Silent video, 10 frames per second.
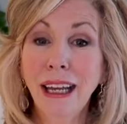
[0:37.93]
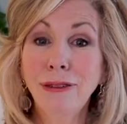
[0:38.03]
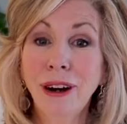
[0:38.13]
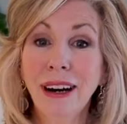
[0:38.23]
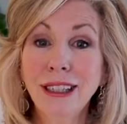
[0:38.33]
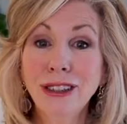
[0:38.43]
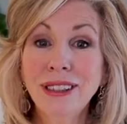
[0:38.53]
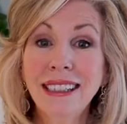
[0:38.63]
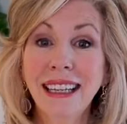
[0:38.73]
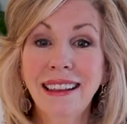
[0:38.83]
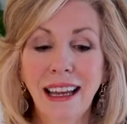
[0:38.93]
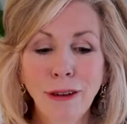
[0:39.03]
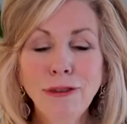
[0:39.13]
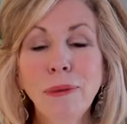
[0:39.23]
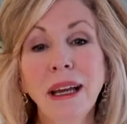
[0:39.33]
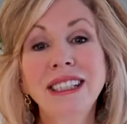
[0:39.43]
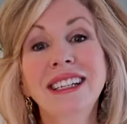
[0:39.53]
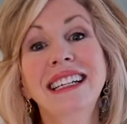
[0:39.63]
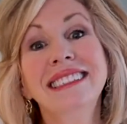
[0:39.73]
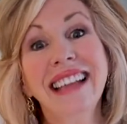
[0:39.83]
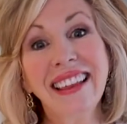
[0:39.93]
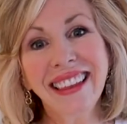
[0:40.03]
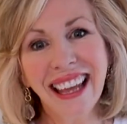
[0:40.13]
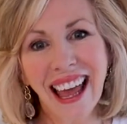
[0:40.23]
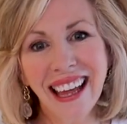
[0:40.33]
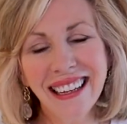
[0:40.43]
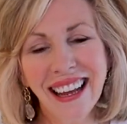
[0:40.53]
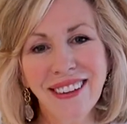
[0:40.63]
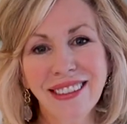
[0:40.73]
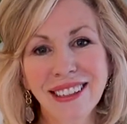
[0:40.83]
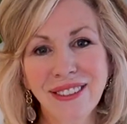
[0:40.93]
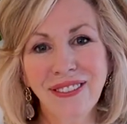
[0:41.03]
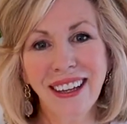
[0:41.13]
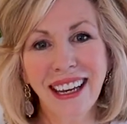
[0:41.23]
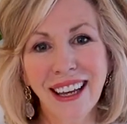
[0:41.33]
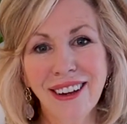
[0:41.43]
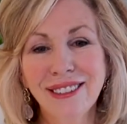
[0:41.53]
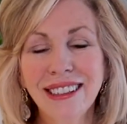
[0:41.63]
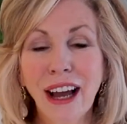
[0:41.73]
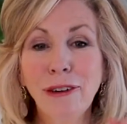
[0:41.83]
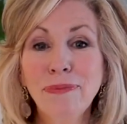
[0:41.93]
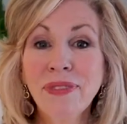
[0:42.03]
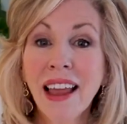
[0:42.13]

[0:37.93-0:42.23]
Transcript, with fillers: If you're interested, the information is at the end of this video. So